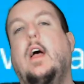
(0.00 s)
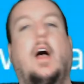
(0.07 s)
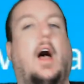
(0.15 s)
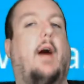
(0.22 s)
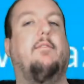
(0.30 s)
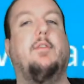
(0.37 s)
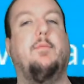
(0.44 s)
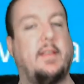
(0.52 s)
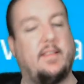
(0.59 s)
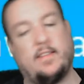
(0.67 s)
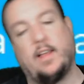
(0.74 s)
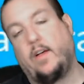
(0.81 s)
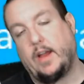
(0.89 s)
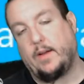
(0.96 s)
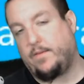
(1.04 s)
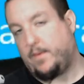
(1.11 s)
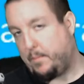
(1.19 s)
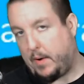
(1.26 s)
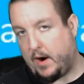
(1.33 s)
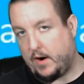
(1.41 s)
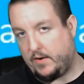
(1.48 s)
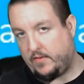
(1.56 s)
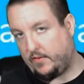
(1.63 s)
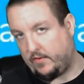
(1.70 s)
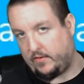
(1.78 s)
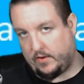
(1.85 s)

I'm going to be selling it for parts